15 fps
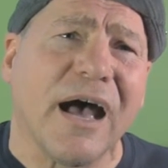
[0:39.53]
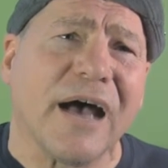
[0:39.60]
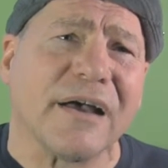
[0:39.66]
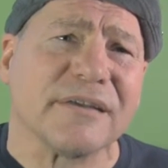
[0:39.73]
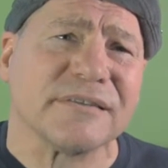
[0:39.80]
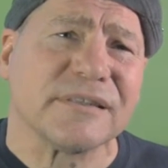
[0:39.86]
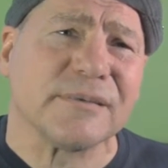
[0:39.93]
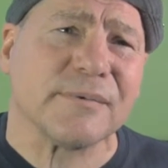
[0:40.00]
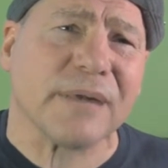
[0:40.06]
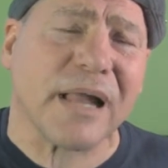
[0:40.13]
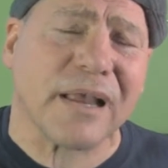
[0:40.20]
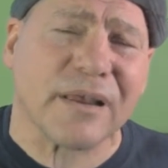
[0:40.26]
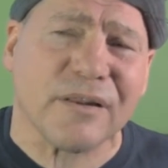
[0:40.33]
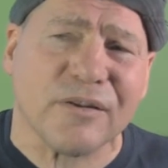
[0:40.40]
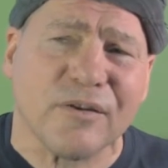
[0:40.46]
I'll see what
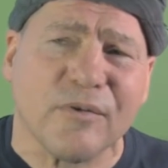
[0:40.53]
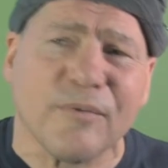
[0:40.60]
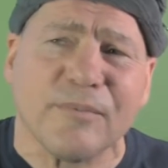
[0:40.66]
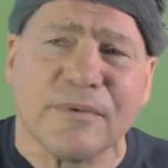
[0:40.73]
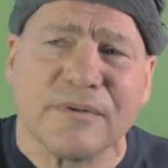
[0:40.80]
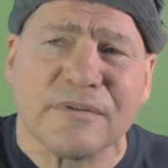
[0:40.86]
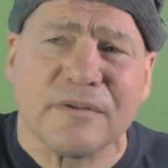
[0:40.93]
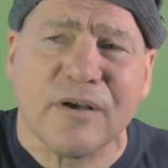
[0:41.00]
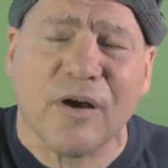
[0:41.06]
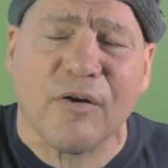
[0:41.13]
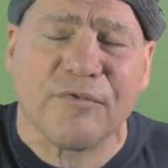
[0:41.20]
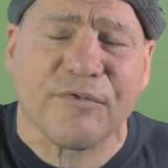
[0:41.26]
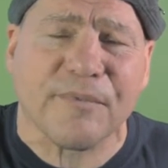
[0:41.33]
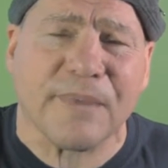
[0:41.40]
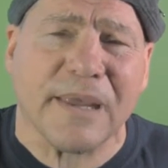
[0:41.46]
I can do and we'll to
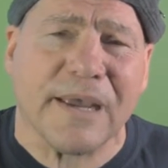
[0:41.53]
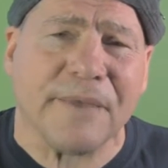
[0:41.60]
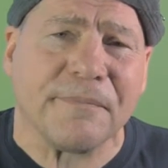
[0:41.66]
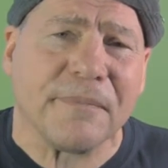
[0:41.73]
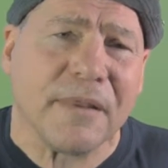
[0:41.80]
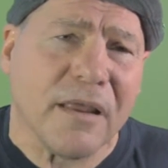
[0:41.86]
go from there."